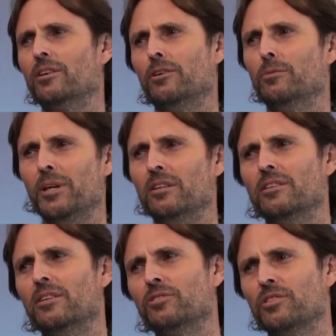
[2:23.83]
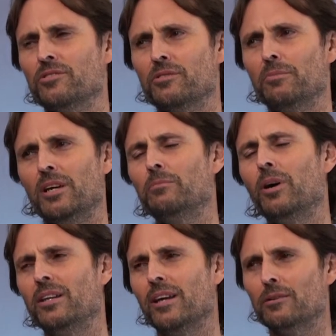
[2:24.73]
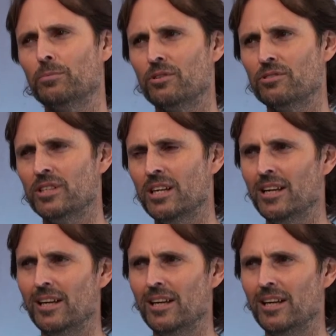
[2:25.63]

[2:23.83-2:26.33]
codependent addictions are met by the other person,